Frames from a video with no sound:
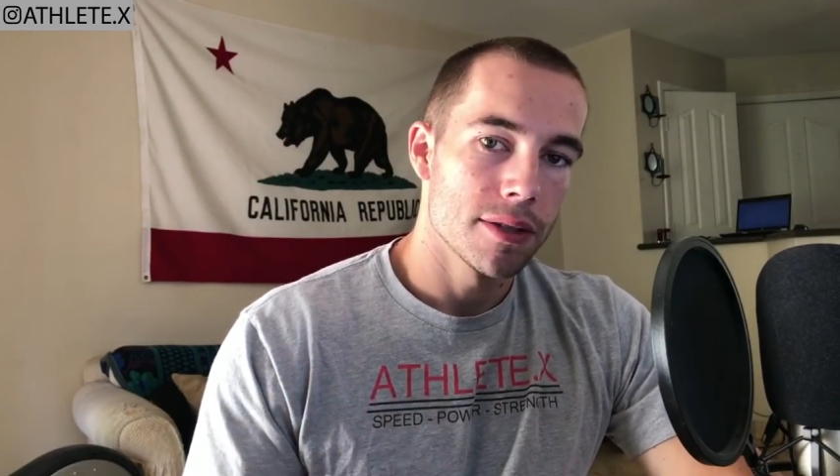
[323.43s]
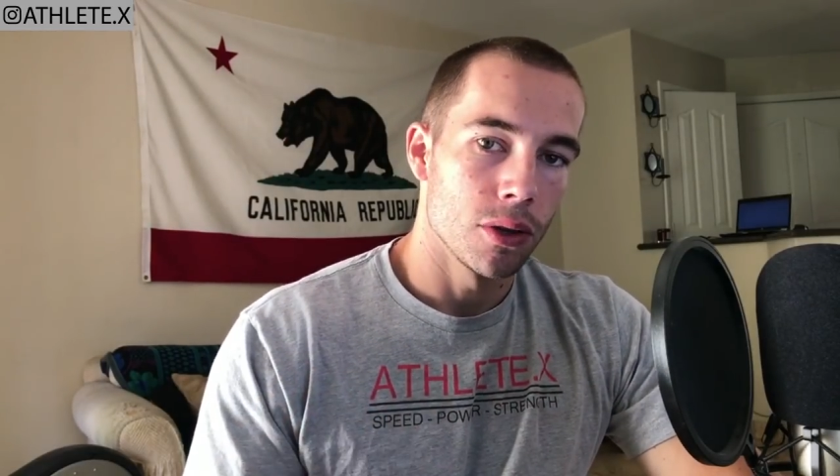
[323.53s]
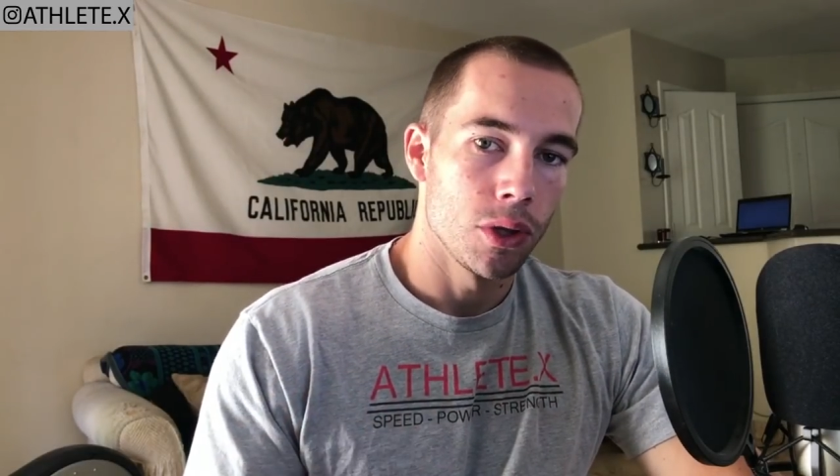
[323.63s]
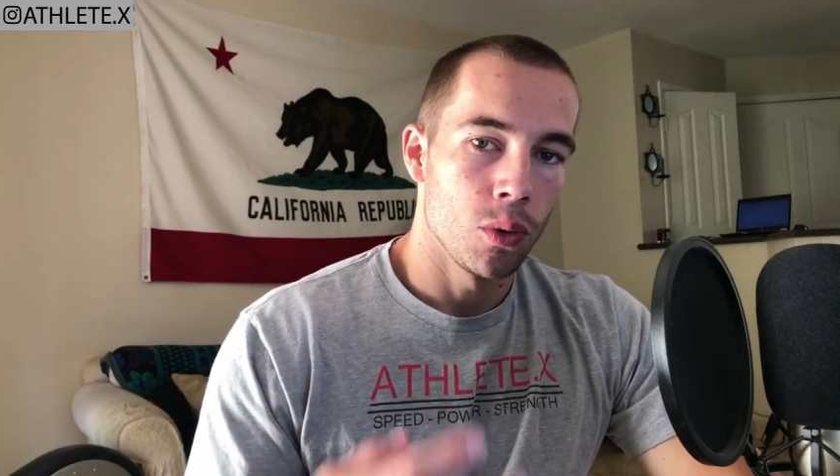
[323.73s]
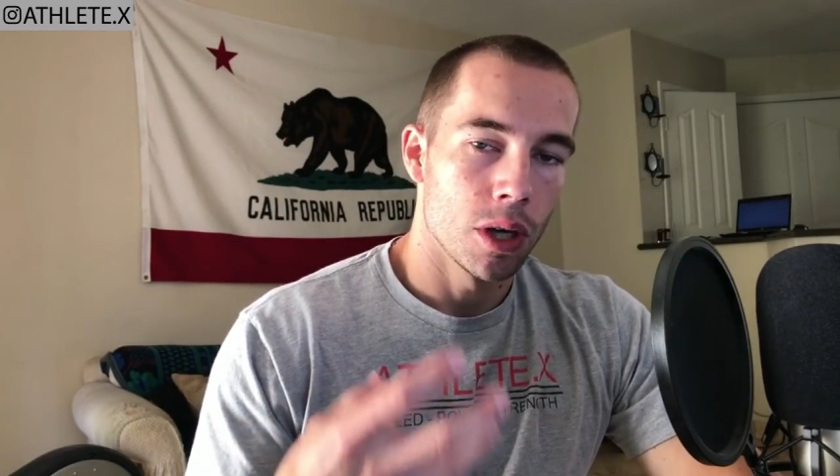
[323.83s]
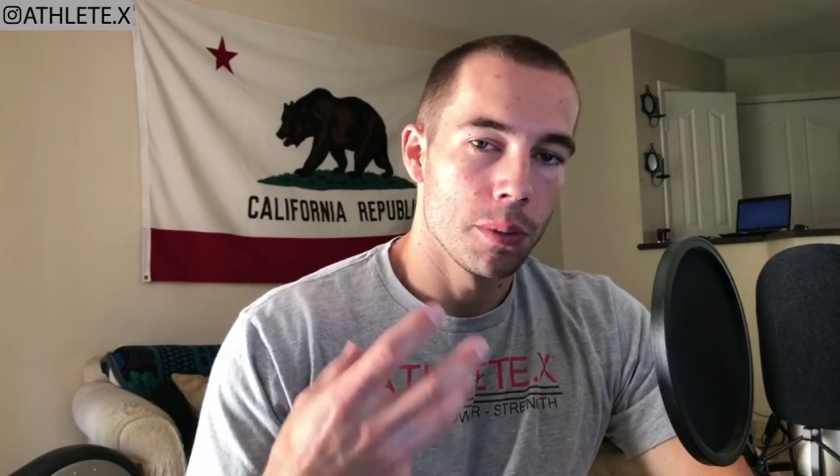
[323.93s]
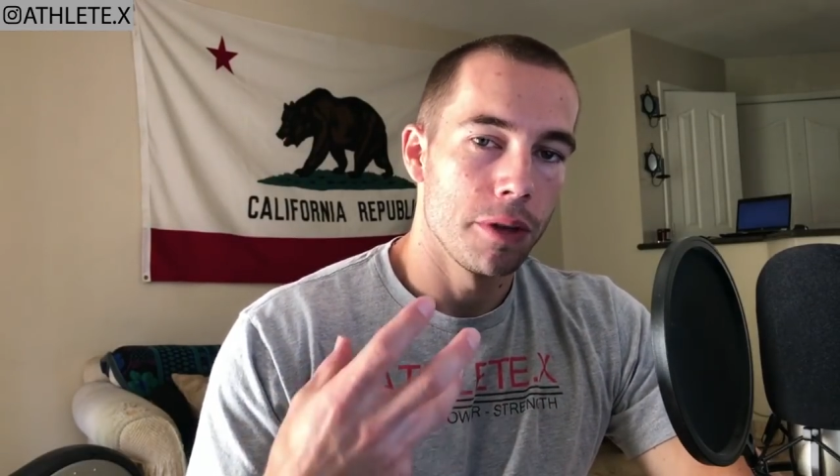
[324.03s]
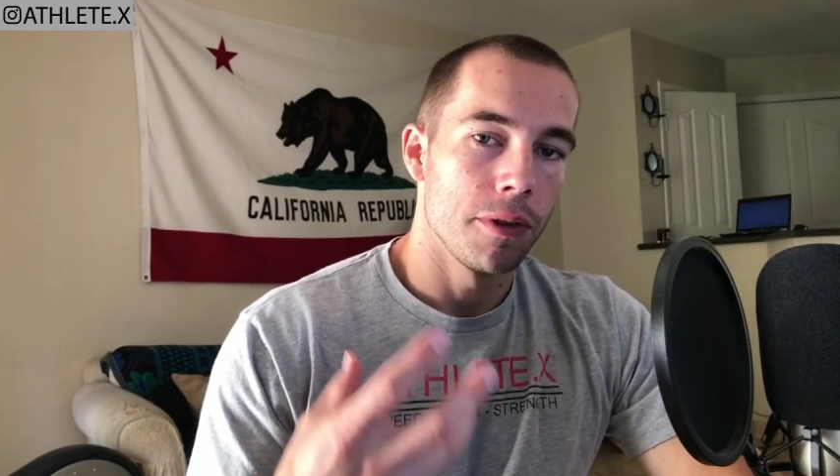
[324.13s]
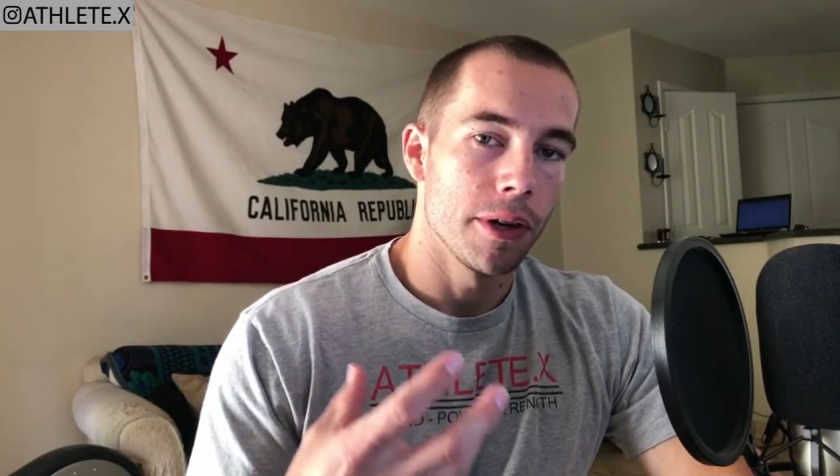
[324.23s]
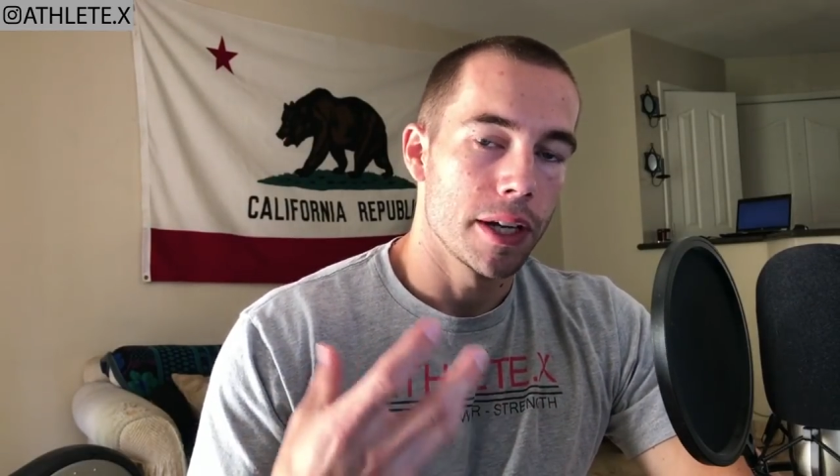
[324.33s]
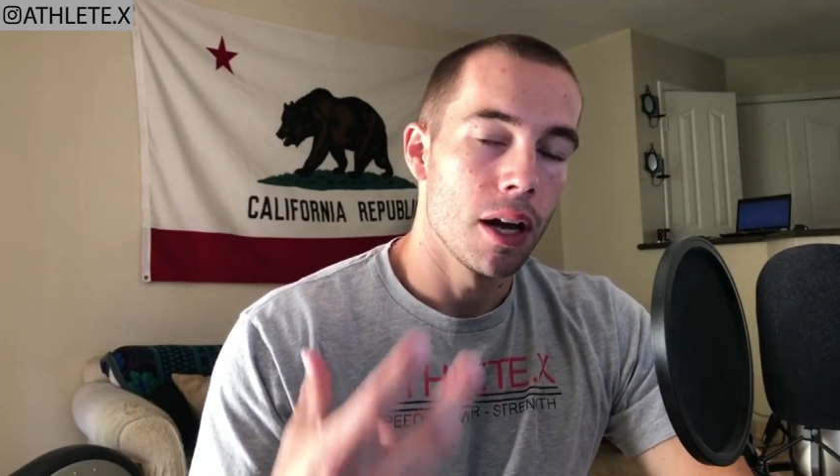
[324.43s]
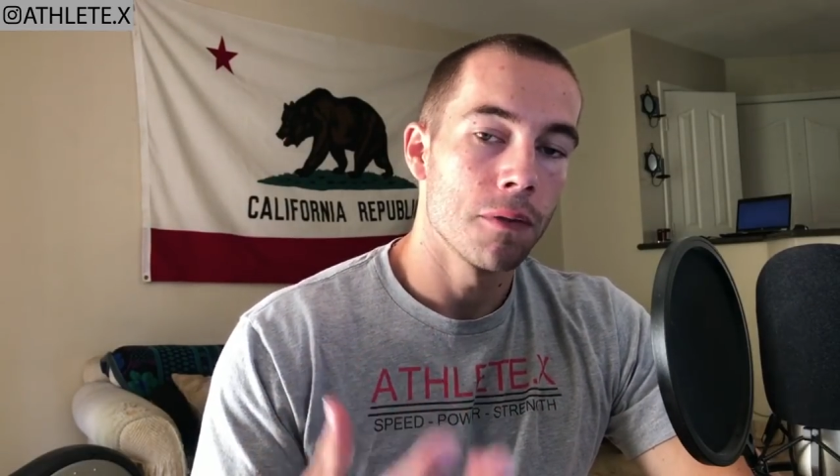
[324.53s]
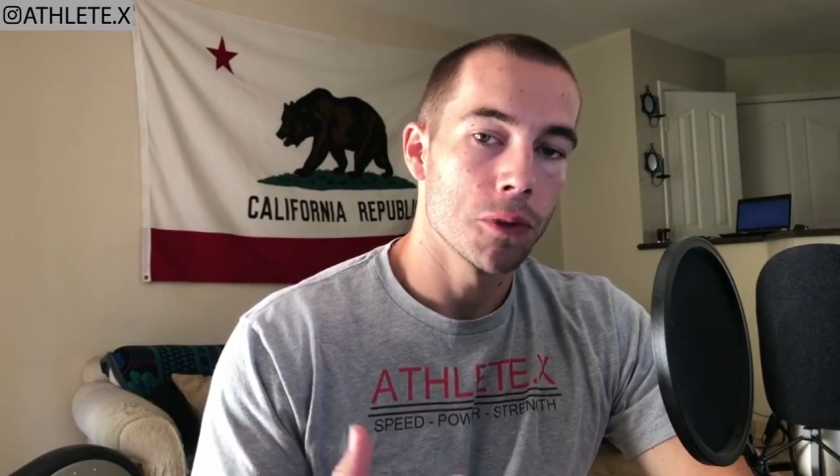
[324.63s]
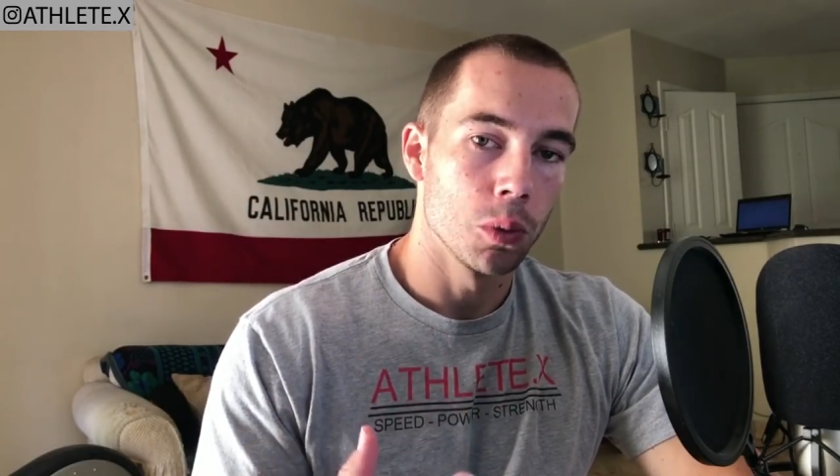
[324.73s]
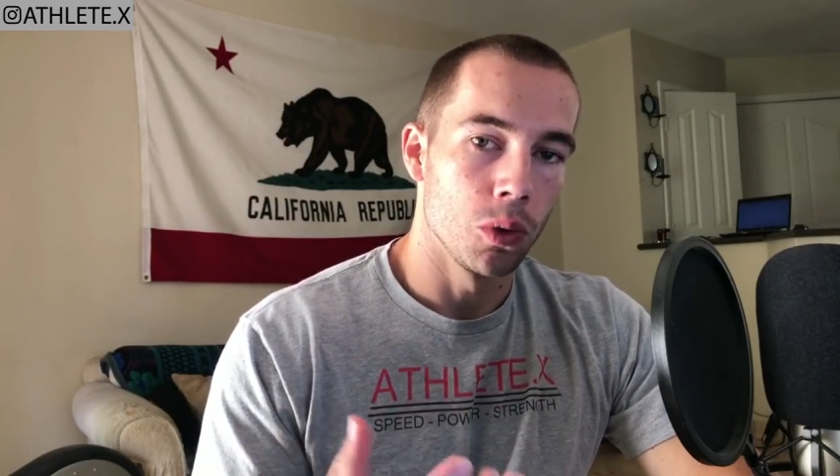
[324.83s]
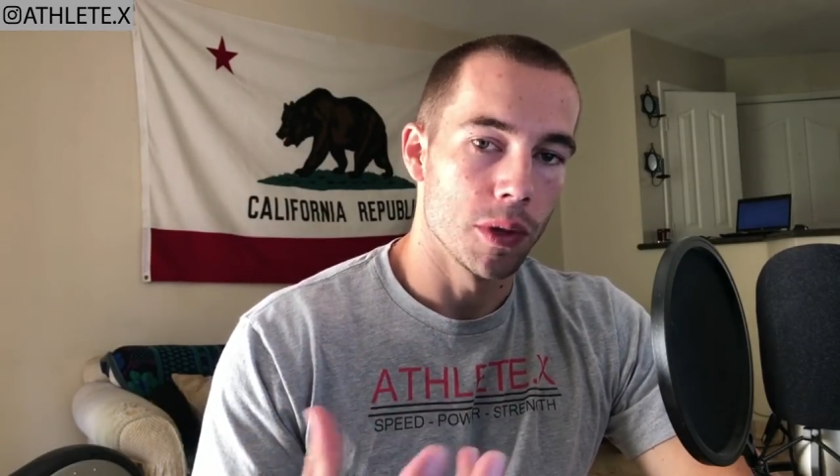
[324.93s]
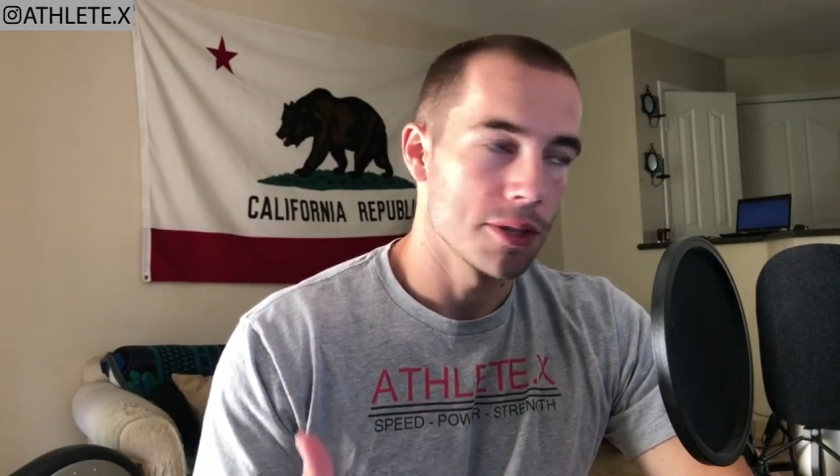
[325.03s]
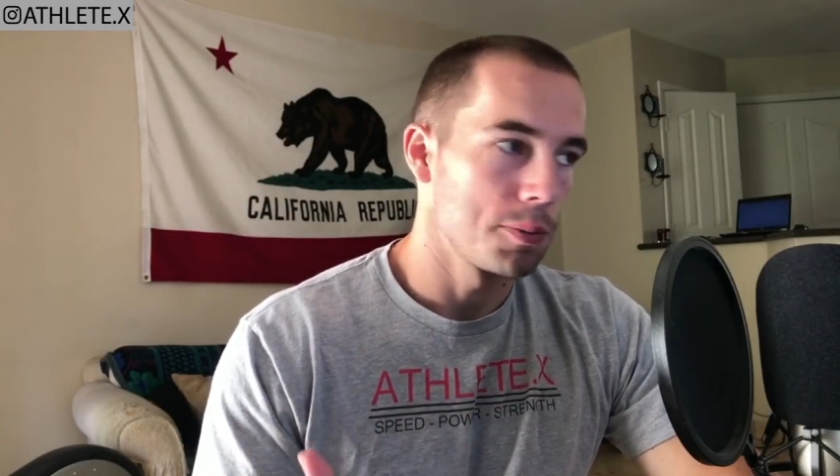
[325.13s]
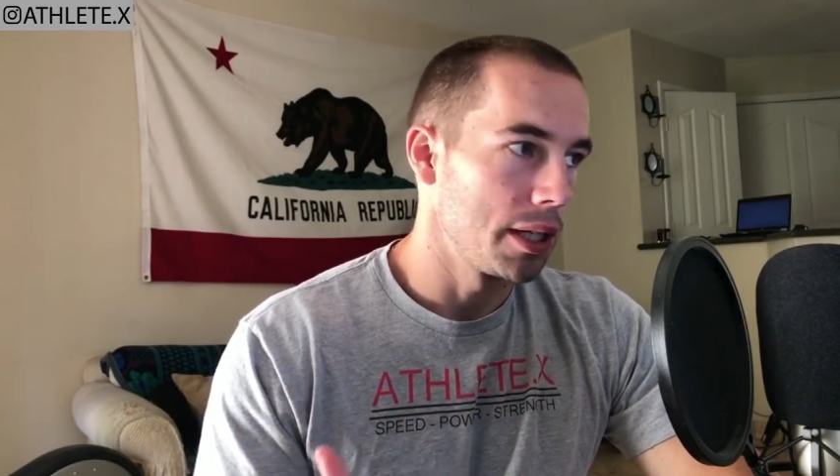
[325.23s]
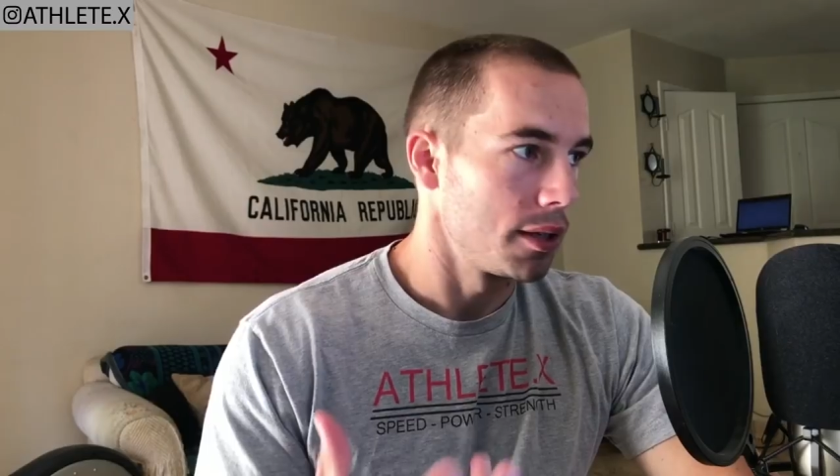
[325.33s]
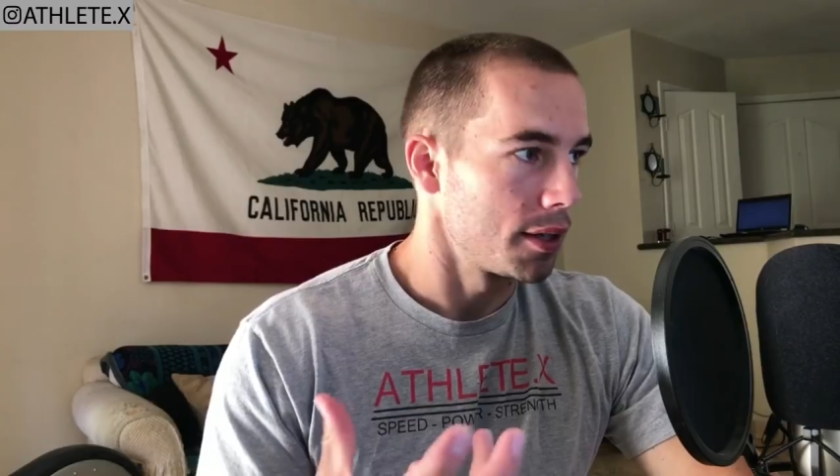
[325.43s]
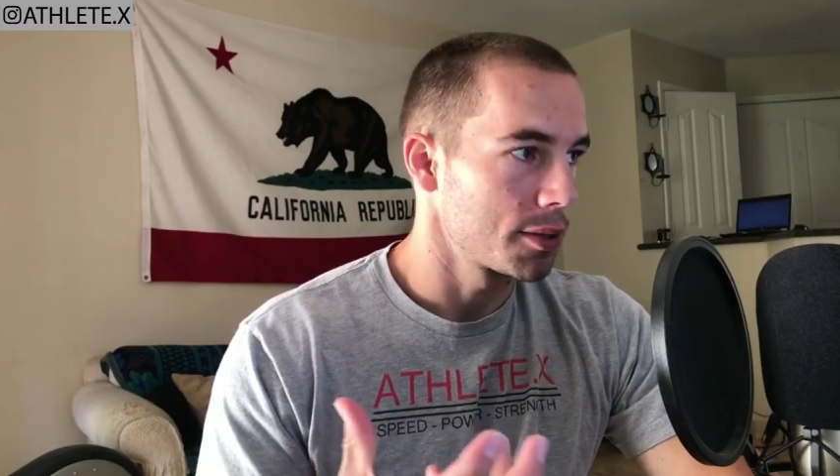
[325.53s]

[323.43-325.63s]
so you want to be very comfortable with speed at